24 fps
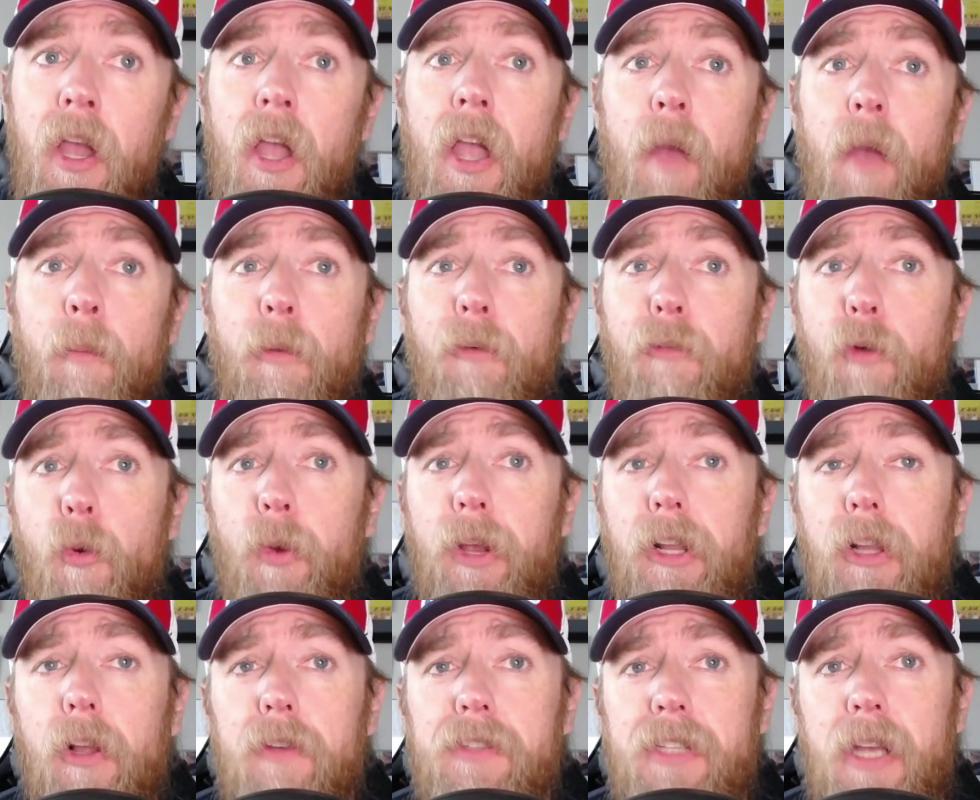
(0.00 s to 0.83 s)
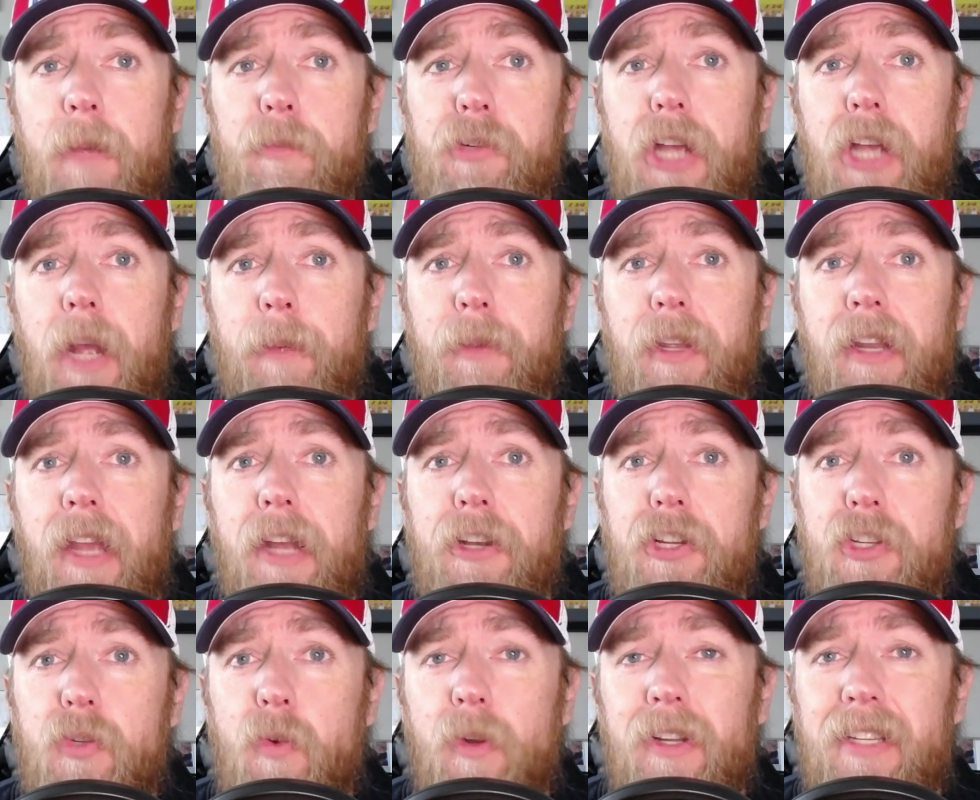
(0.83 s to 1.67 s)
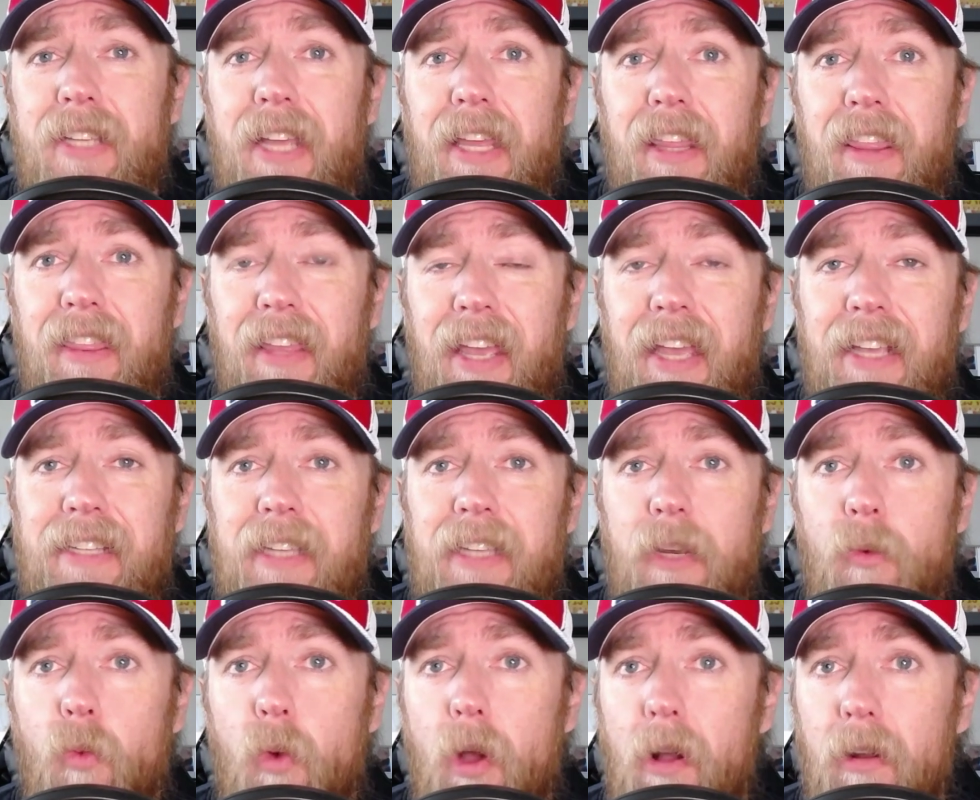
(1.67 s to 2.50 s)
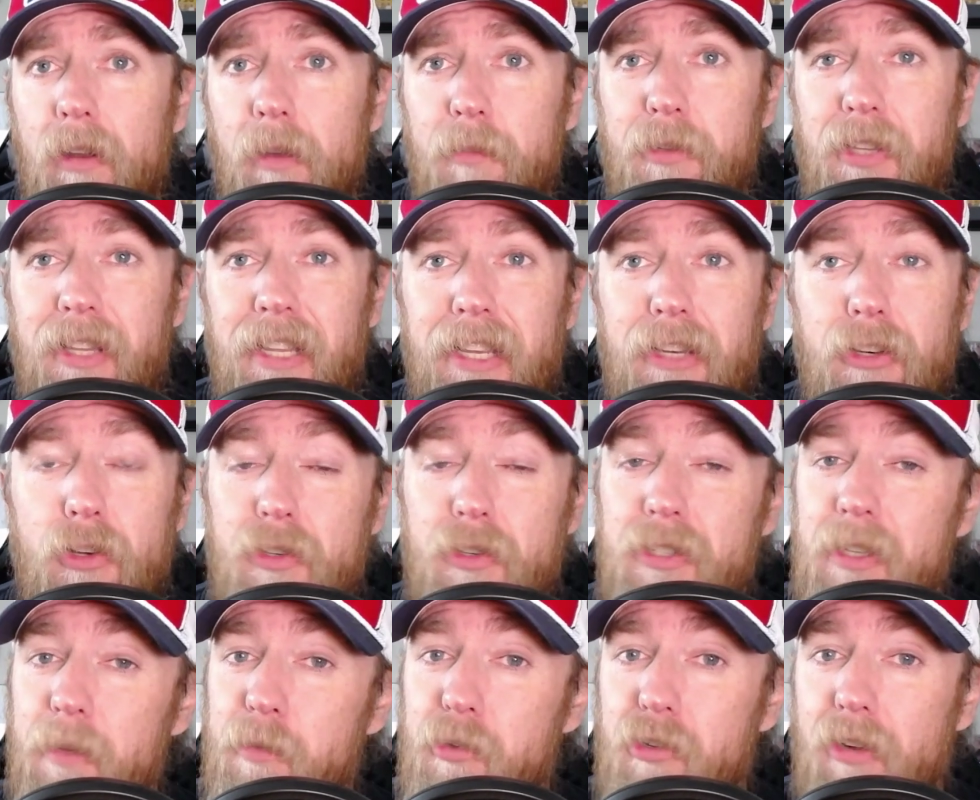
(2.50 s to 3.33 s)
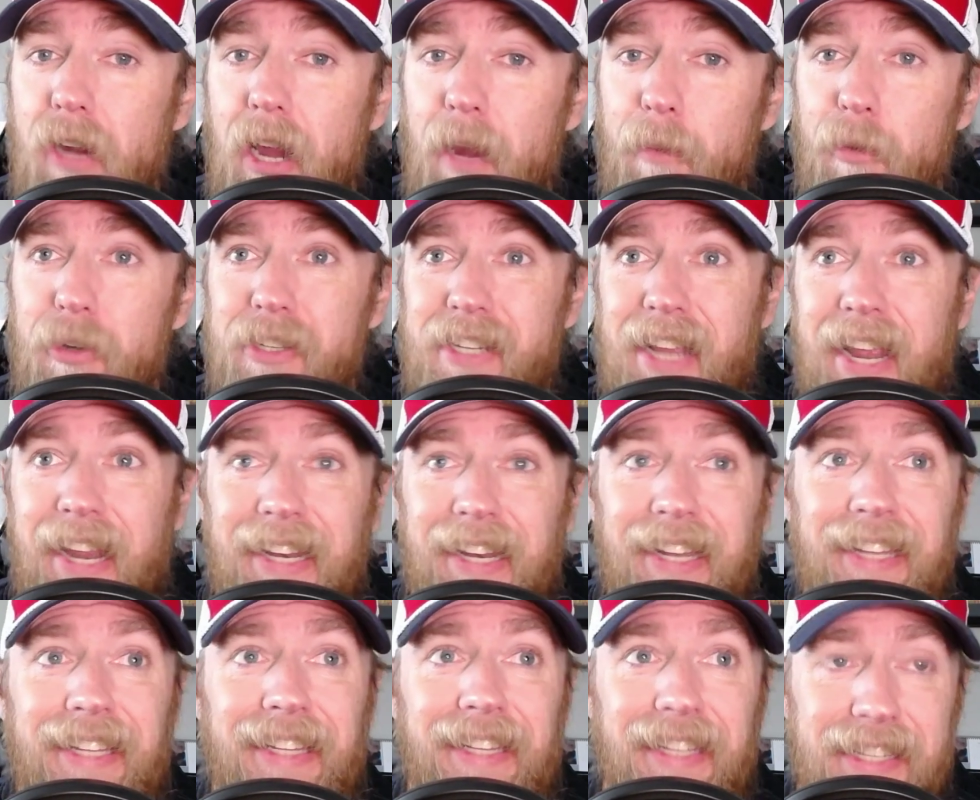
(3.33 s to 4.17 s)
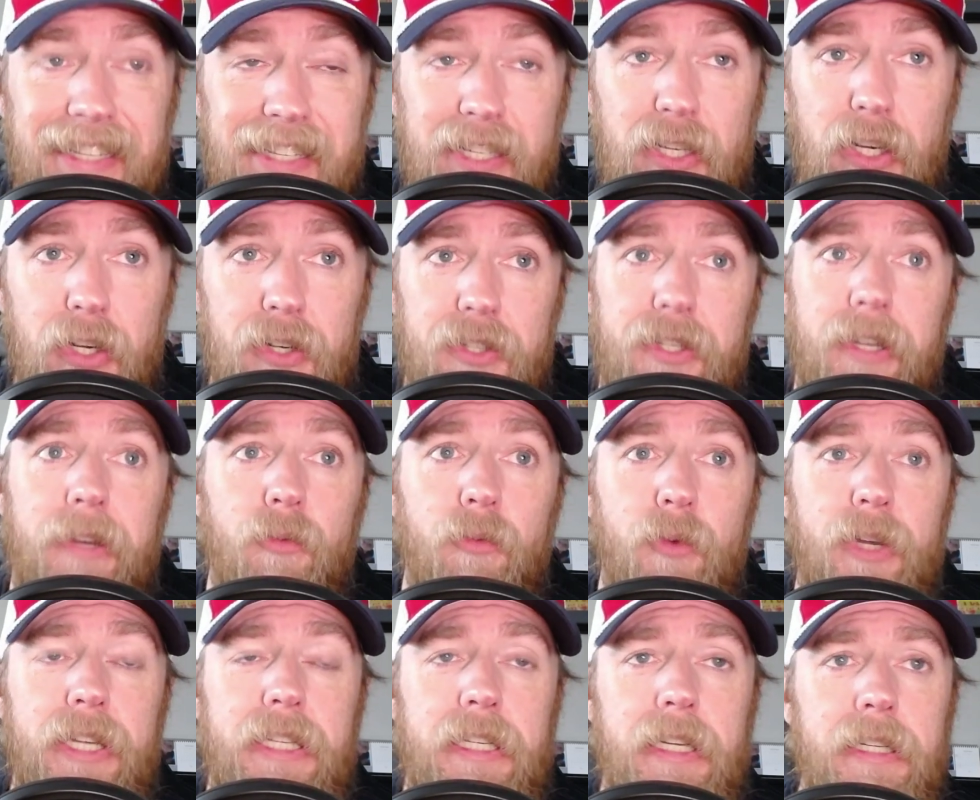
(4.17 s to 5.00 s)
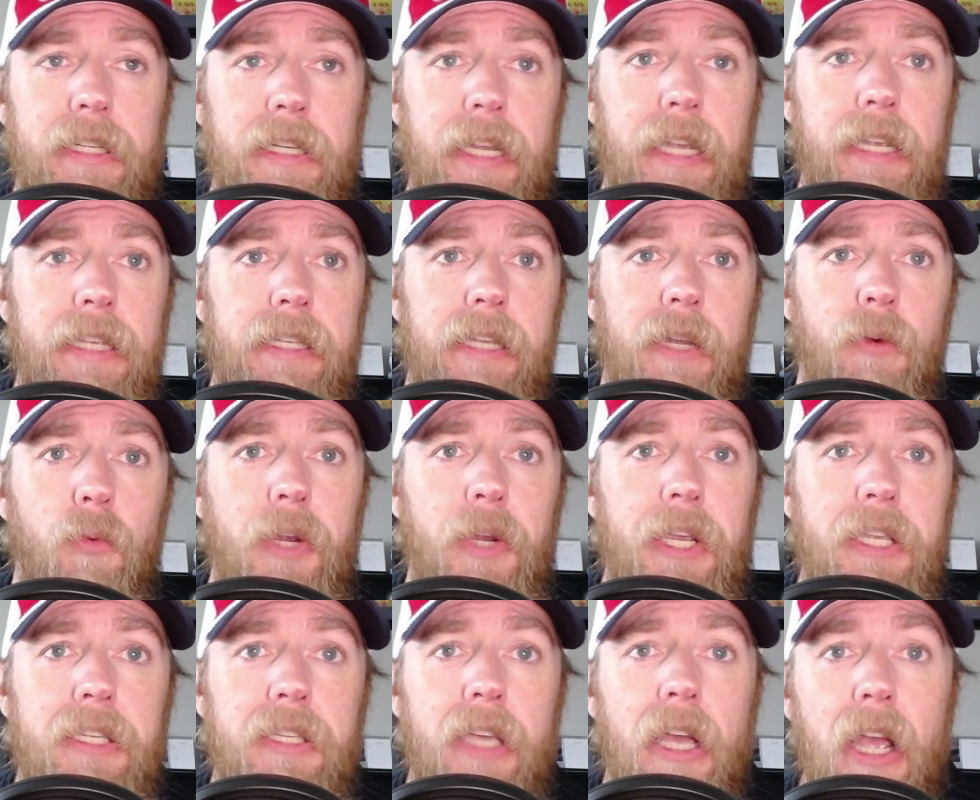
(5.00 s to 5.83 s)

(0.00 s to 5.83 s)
Before we close up shop today, I just want to say thanks and welcome to the new subscribers and listeners in recent days and weeks.